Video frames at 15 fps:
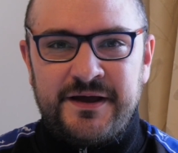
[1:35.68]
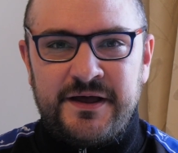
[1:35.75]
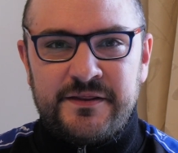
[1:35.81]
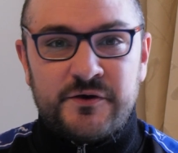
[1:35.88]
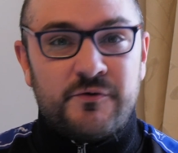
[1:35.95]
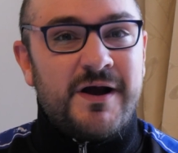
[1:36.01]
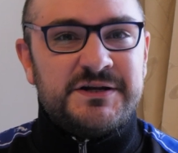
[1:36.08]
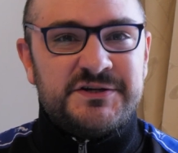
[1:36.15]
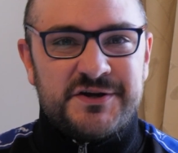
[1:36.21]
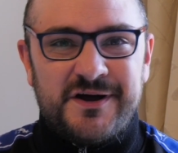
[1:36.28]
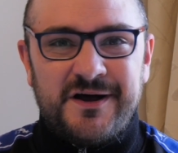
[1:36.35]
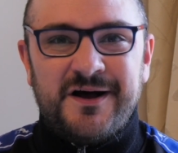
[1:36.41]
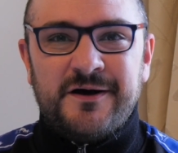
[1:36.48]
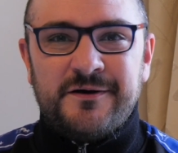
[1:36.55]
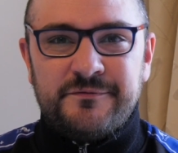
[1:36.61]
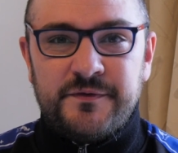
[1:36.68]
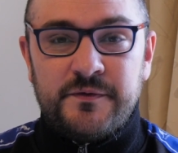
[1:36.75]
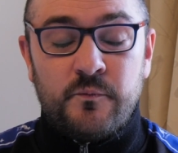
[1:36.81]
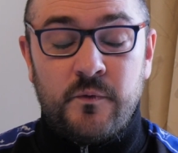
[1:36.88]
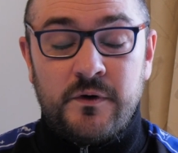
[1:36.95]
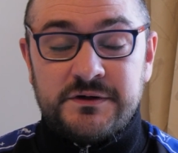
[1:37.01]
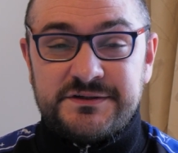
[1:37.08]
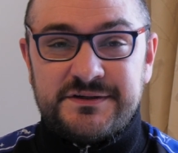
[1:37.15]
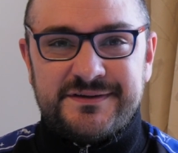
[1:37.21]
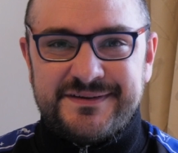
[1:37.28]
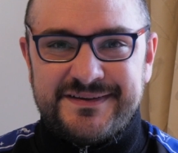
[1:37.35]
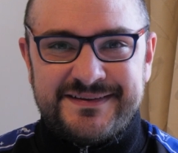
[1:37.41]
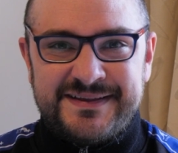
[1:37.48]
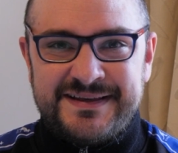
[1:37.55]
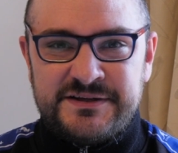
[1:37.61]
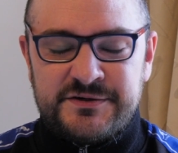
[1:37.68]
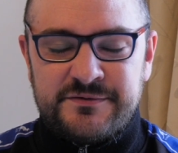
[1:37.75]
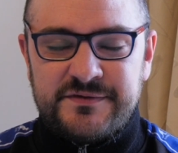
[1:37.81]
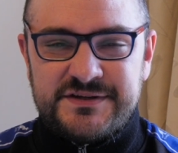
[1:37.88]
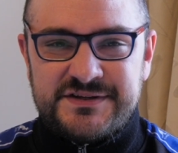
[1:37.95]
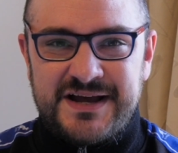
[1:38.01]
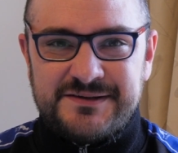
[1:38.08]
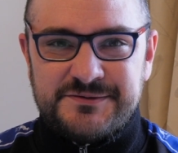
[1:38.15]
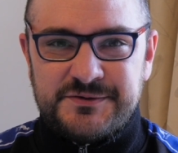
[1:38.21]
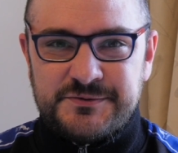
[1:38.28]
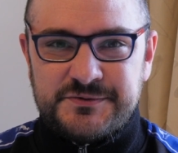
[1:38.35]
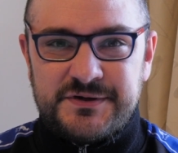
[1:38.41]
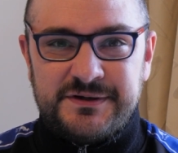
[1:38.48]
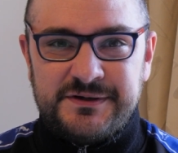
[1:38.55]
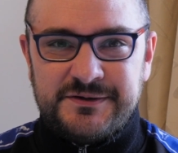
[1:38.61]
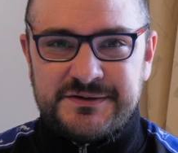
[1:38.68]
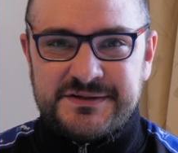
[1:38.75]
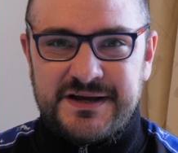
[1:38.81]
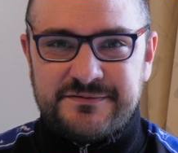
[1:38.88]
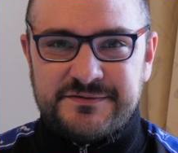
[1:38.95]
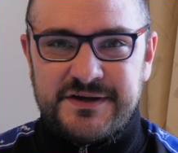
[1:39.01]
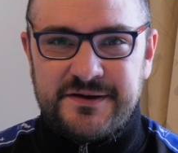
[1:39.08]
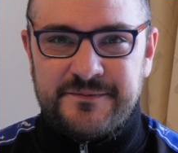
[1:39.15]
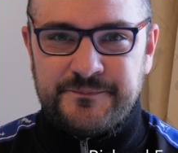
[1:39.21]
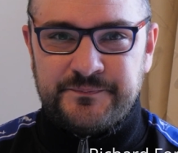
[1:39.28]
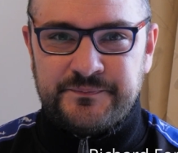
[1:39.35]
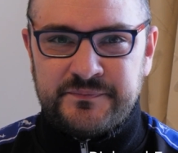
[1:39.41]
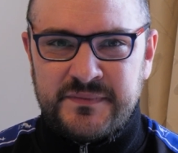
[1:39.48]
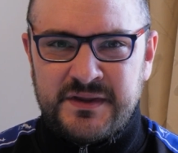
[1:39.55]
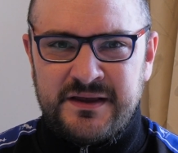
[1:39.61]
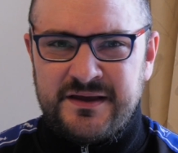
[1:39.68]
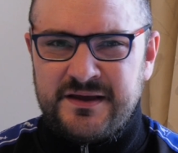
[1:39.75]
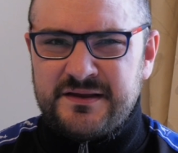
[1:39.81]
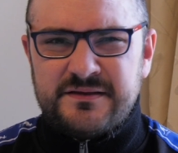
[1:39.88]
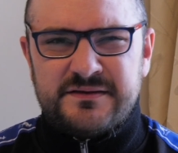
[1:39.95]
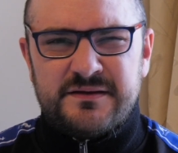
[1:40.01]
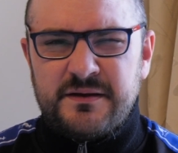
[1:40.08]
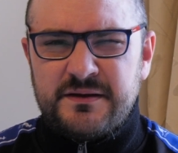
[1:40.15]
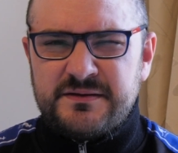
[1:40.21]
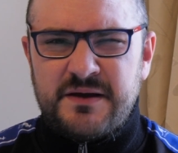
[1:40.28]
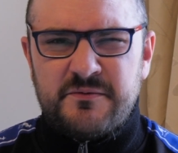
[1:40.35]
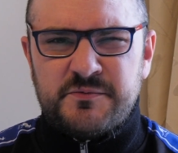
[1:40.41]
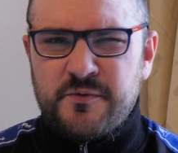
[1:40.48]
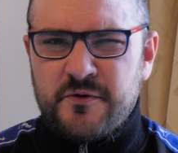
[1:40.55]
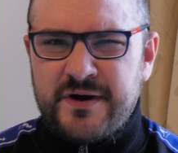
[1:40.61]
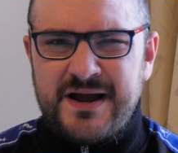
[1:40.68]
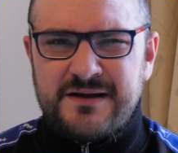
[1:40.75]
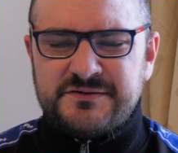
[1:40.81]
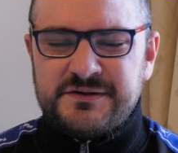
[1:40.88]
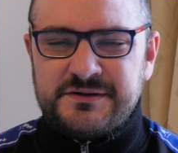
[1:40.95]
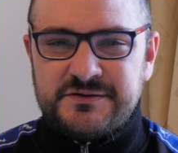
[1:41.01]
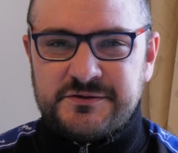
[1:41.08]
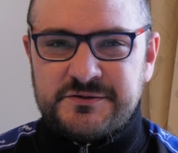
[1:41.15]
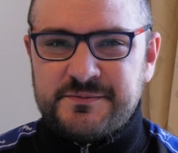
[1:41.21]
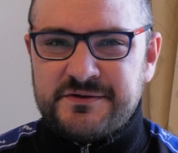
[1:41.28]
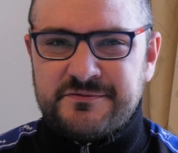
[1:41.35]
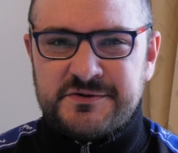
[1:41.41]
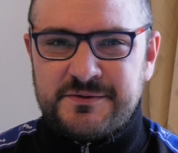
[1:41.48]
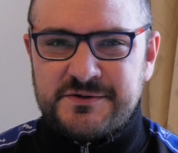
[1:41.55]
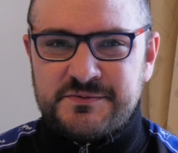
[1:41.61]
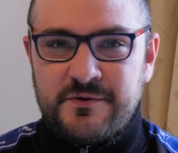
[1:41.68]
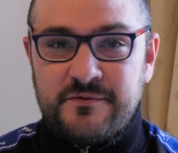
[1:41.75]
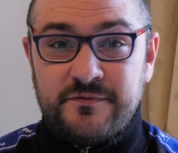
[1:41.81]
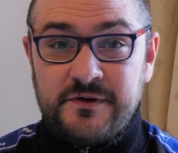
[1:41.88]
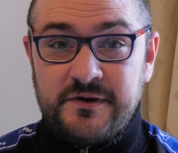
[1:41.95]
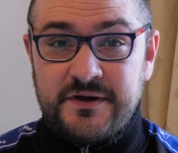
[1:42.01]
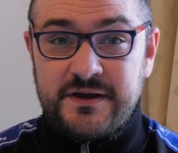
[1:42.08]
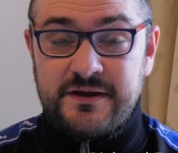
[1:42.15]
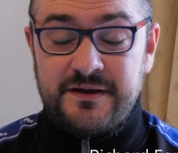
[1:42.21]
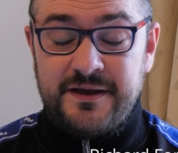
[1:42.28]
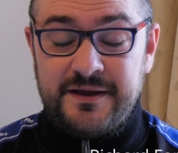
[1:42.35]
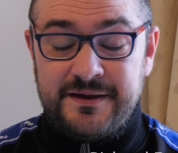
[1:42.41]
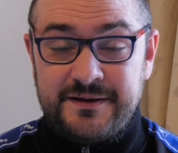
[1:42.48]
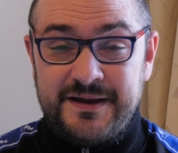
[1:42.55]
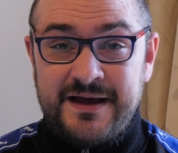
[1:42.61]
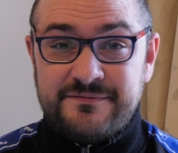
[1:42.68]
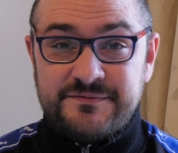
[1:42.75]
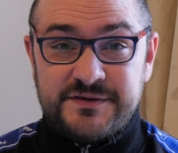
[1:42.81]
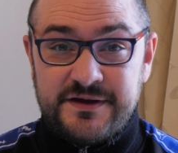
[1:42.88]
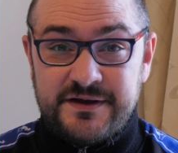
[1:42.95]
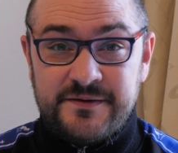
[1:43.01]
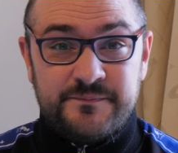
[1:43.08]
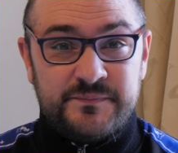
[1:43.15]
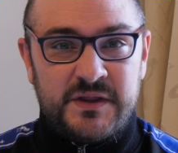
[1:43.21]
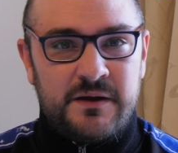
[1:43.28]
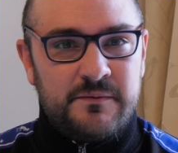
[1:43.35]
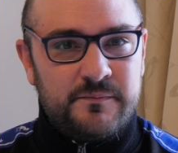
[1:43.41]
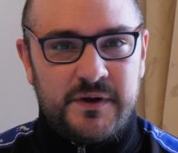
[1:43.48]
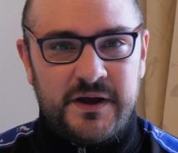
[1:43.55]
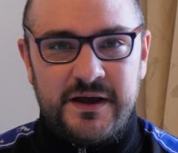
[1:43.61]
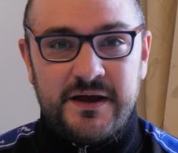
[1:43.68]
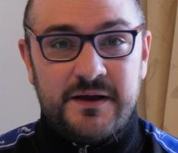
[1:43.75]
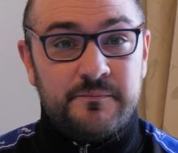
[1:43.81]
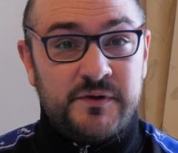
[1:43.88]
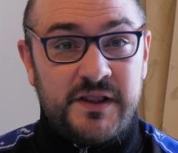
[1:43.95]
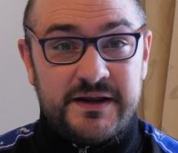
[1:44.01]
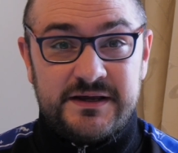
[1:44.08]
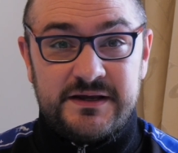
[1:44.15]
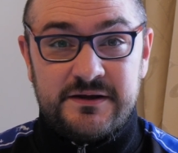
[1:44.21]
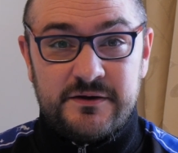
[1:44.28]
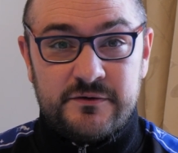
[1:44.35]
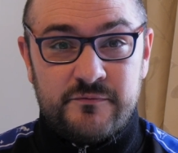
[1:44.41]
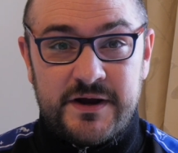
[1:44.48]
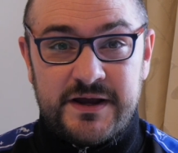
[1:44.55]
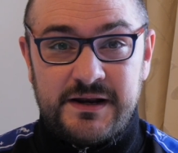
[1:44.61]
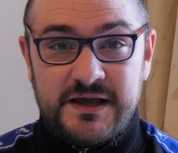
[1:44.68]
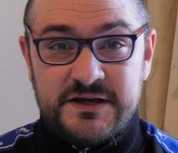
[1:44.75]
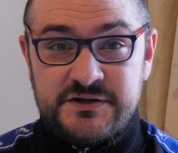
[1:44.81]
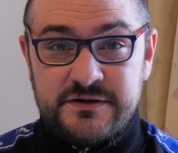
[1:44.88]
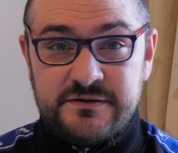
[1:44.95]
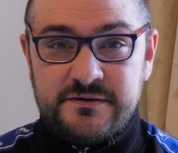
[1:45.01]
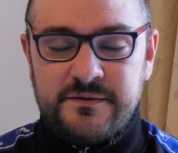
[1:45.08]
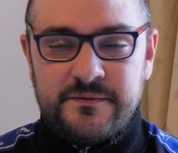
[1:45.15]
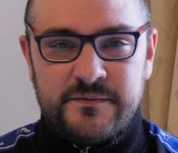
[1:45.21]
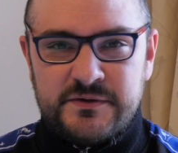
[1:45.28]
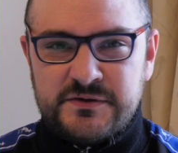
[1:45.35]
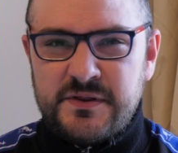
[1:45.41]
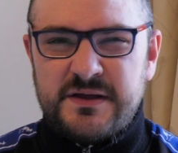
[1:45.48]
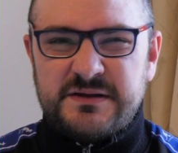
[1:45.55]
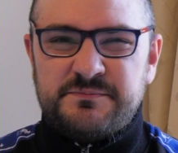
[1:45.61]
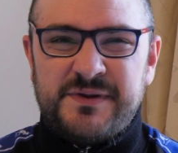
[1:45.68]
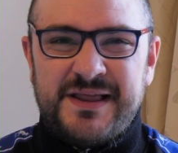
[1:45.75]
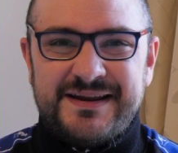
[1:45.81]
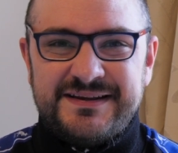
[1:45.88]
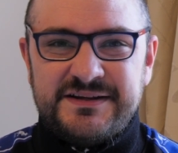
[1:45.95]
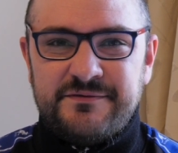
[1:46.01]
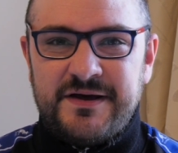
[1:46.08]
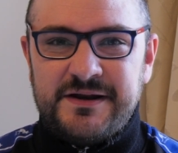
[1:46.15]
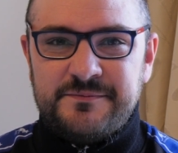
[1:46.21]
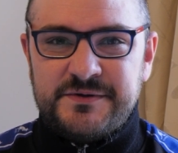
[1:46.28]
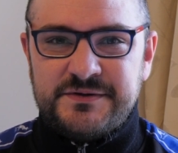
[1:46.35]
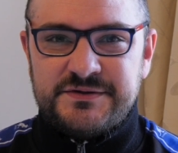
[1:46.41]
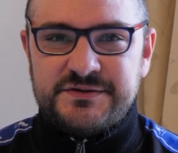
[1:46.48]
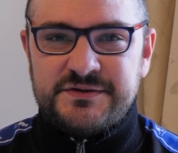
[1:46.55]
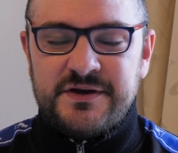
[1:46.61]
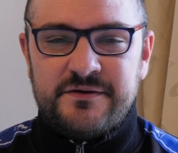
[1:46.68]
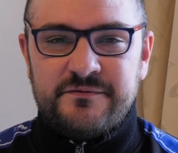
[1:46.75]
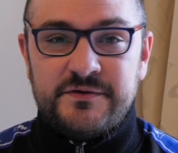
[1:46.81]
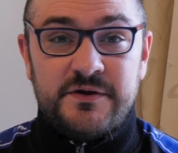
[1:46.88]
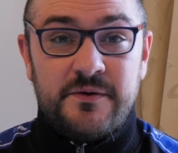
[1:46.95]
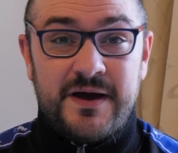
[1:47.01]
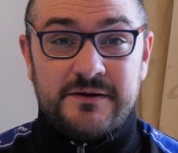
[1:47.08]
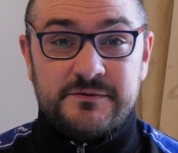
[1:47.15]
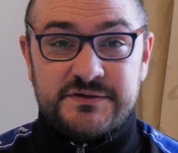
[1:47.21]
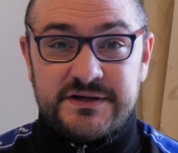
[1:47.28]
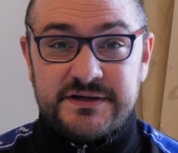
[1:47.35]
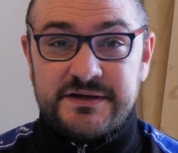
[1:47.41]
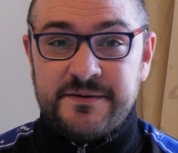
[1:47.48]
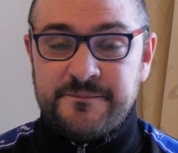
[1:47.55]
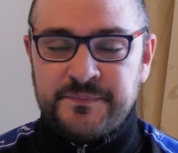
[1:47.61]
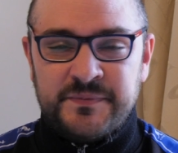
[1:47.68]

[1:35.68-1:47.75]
the grandeur of what each of these councils looks after. Tamworth Borough Council is ultimately responsible for looking after planning and regulation, so that's planning developments for new housing,